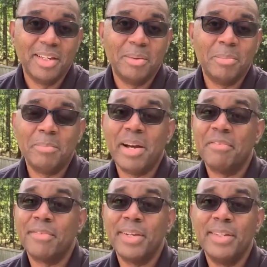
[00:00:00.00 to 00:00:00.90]
But my
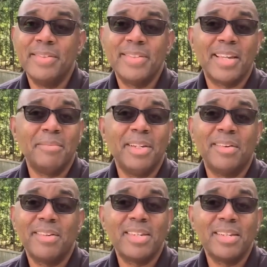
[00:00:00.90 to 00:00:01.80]
friends, I'm here
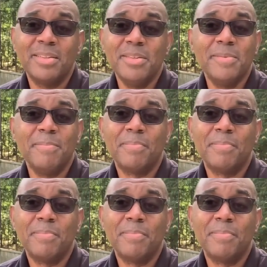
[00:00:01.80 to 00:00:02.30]
to tell you